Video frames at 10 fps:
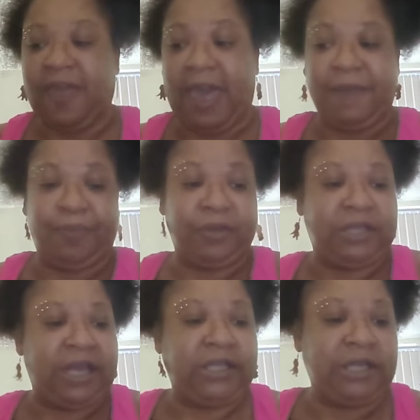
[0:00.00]
that
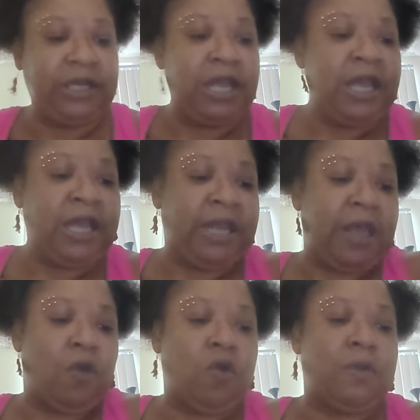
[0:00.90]
protection,
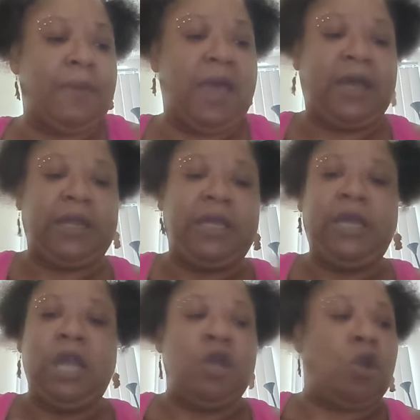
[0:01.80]
they
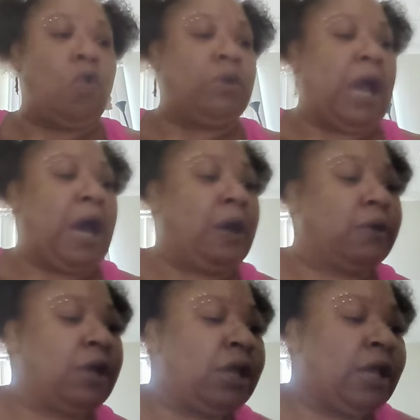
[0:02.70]
automatically go
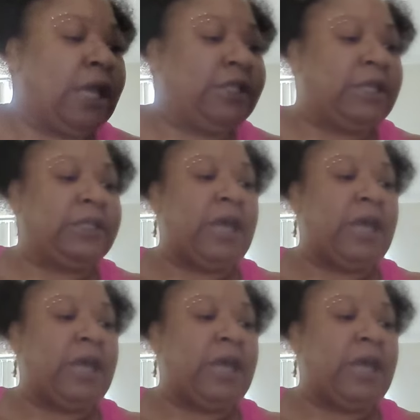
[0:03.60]
down into the